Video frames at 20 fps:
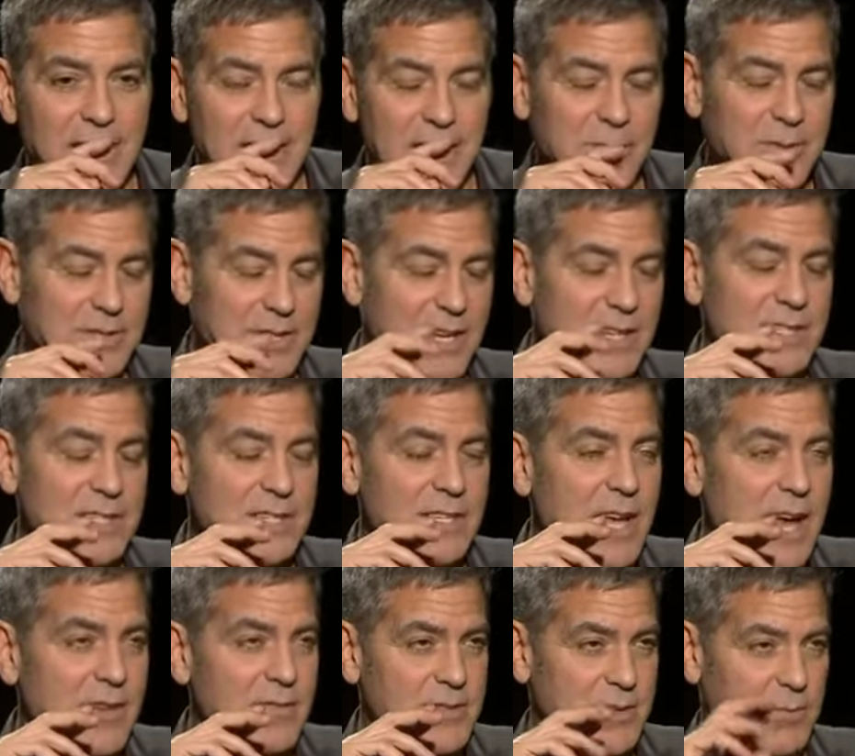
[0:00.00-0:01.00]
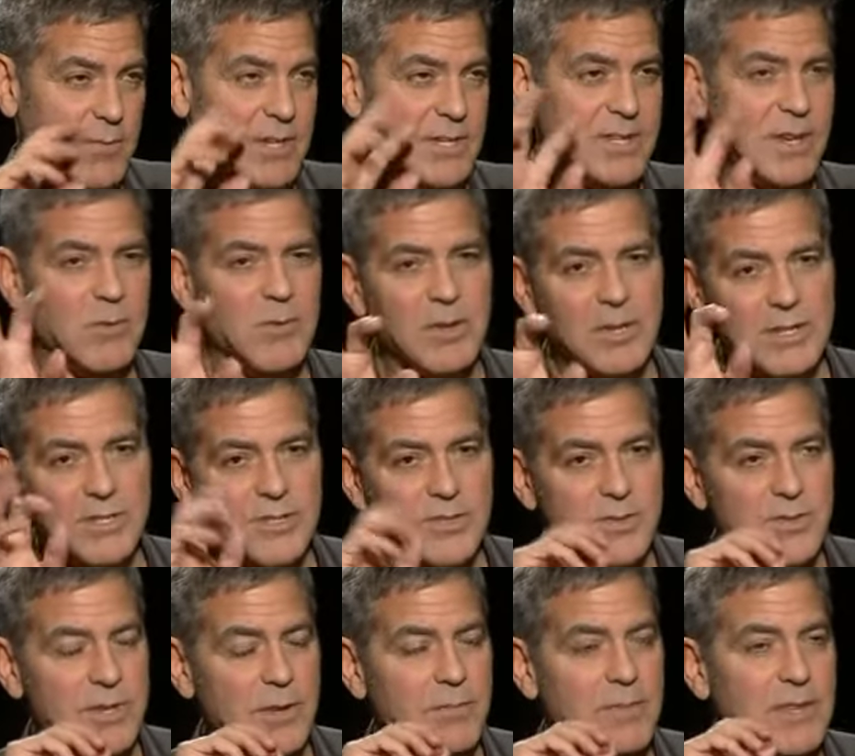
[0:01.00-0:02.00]
It was nice to have somebody say, well, let's do
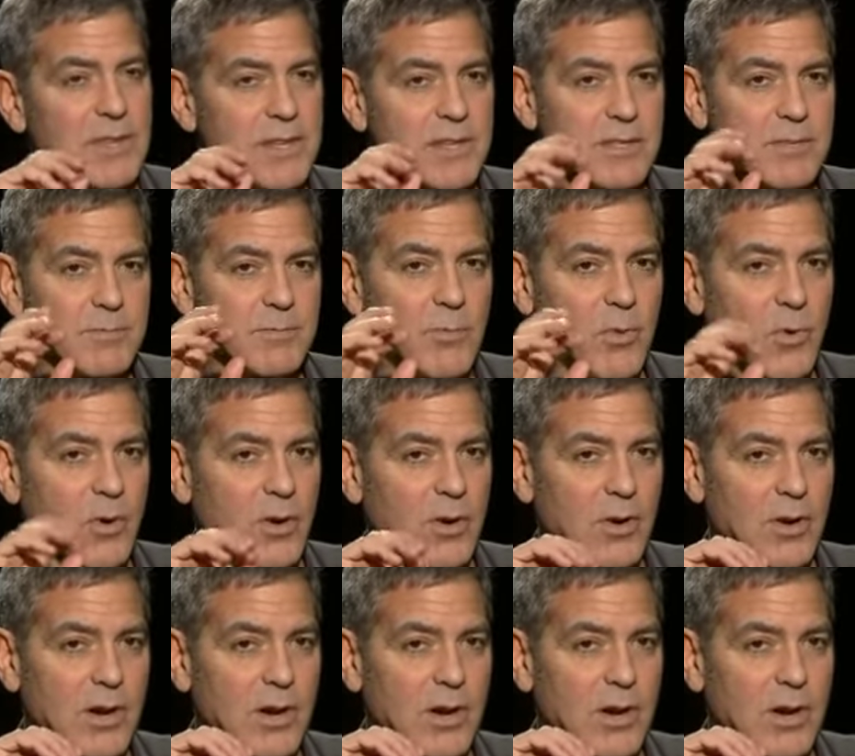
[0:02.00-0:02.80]
something that's more